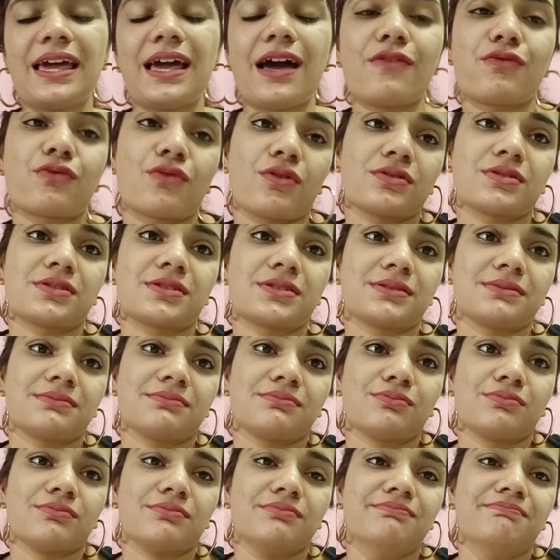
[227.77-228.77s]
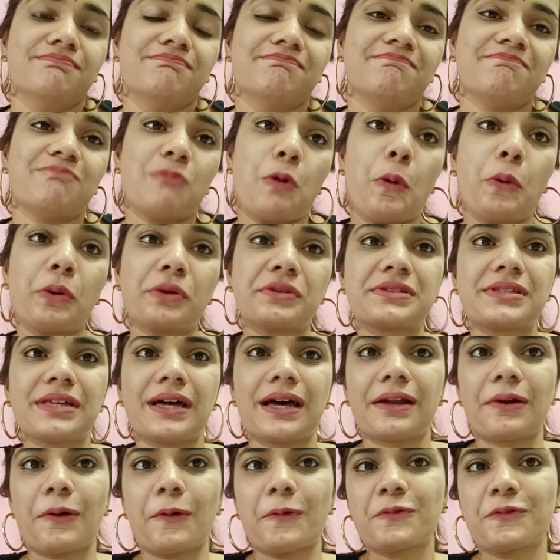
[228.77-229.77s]
Of course, oats
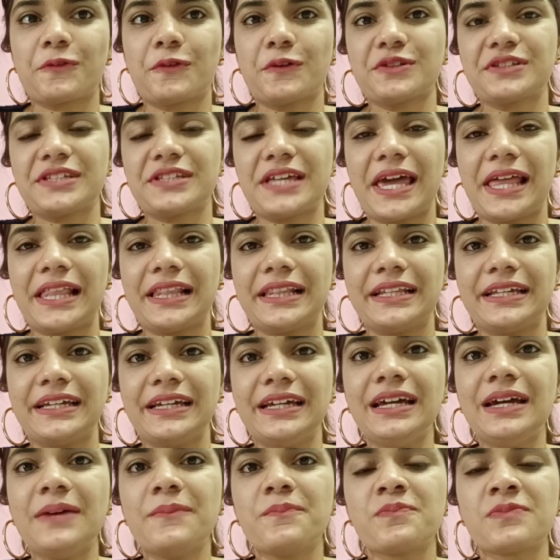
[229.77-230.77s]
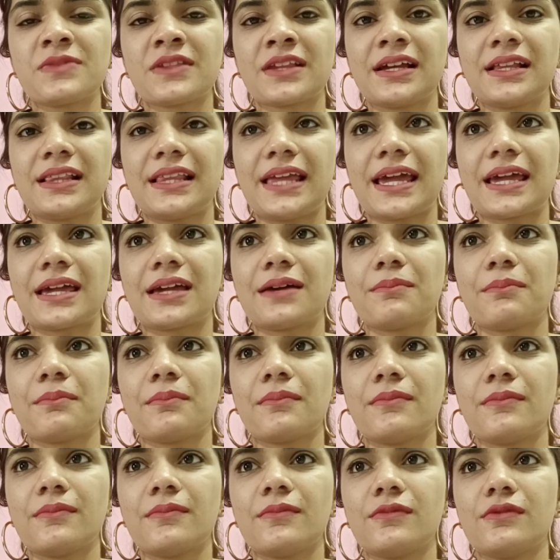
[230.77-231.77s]
are of course healthy. Like
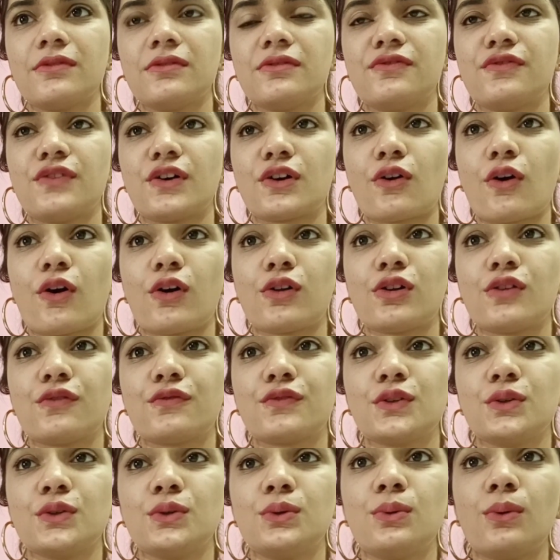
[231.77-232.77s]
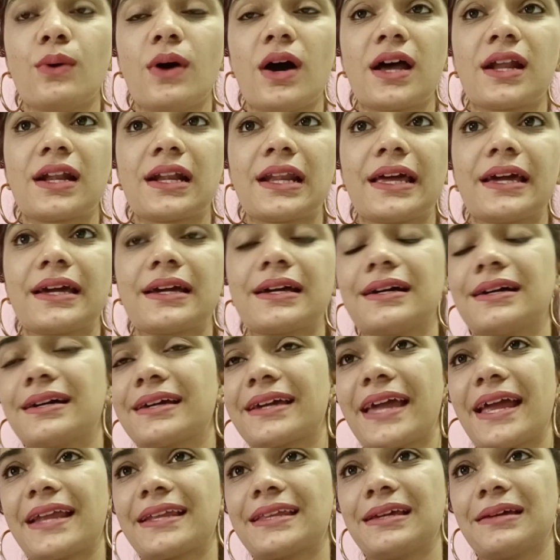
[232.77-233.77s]
for all of you who are
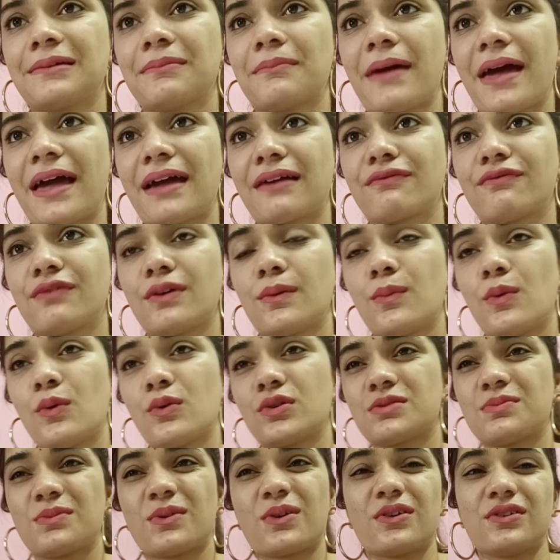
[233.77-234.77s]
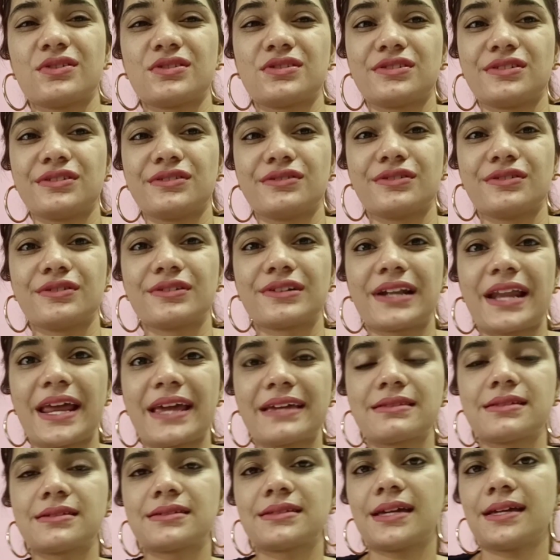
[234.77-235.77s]
like getting back from oats because you don't
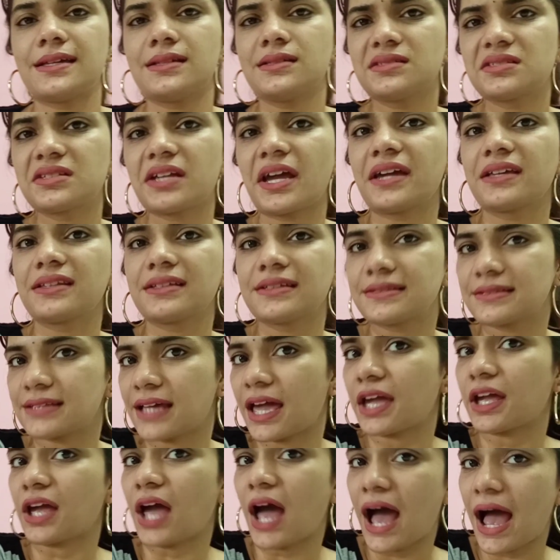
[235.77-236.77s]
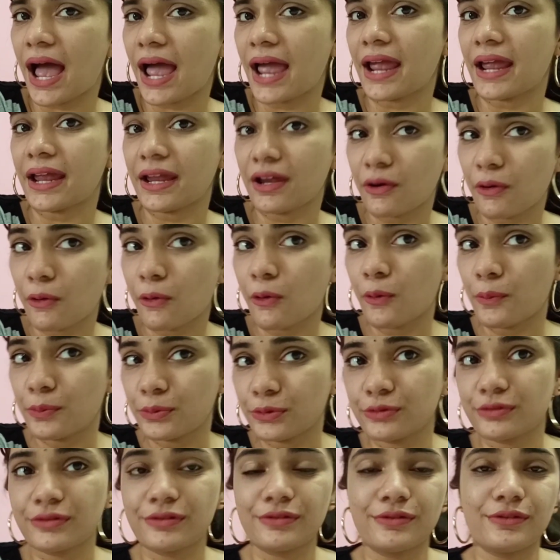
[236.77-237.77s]
like the taste, try this. I
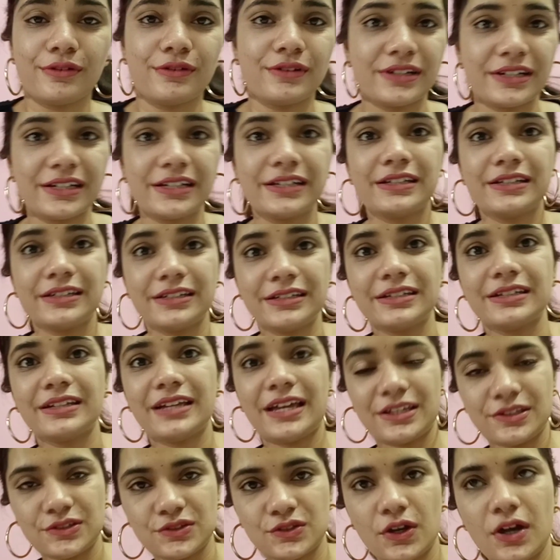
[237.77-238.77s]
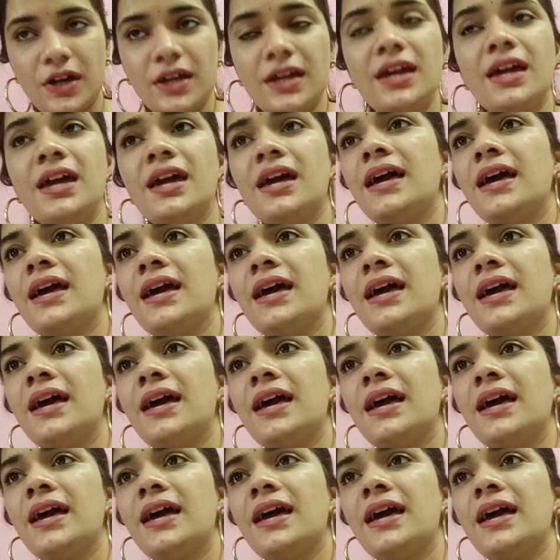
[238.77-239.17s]
hope you really enjoy.